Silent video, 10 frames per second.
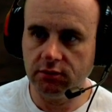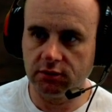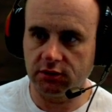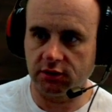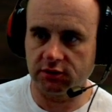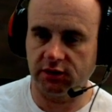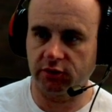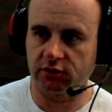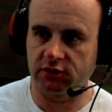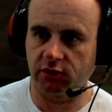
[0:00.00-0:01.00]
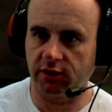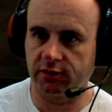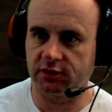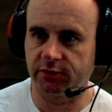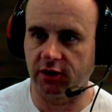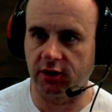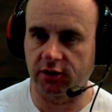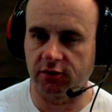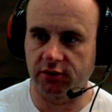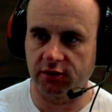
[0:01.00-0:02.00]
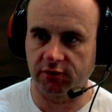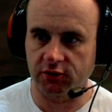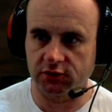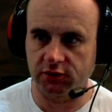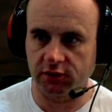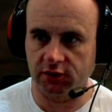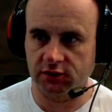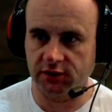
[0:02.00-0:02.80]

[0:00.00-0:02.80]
Don't typically swear, but it's been an ongoing thing for 2 years.